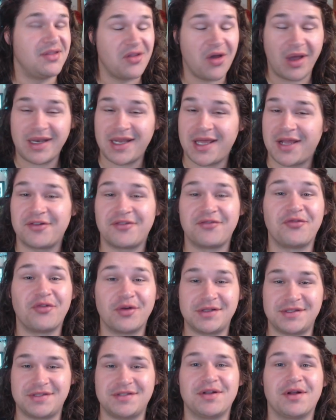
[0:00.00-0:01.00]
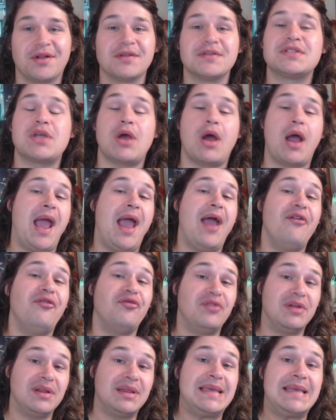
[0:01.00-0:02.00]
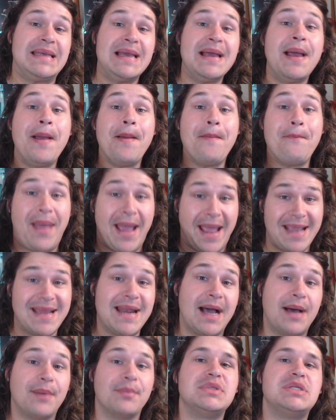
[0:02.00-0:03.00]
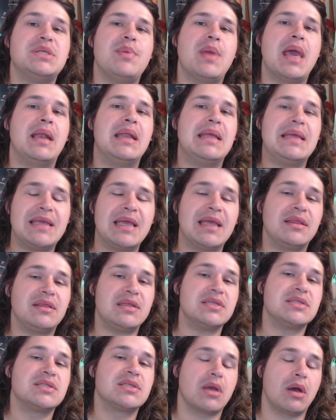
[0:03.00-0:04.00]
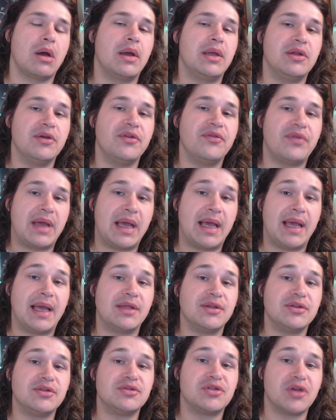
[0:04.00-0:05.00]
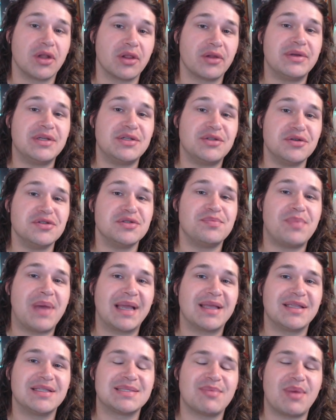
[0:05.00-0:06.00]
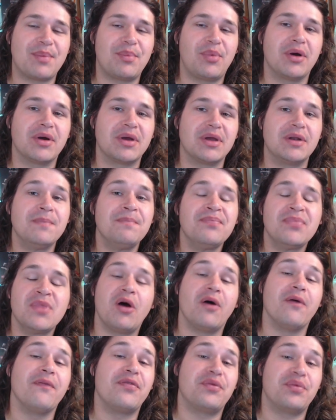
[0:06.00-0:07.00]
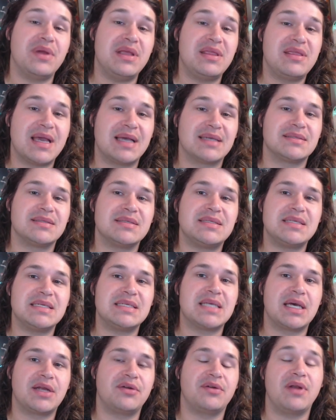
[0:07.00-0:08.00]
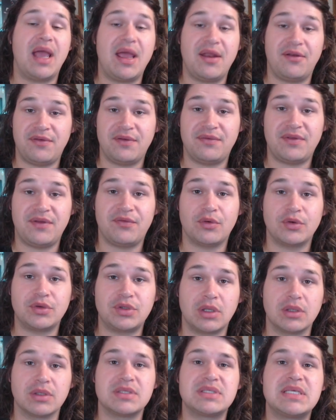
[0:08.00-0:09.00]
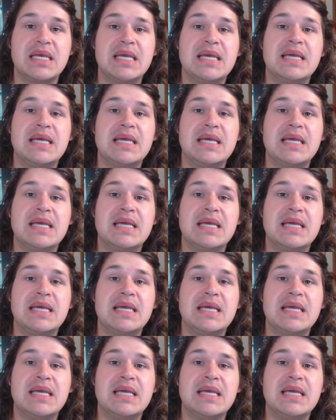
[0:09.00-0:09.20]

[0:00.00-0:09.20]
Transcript: $942. So I have really paid up to be able to get this kind of uh, dollary dues back into my pocket of $3,654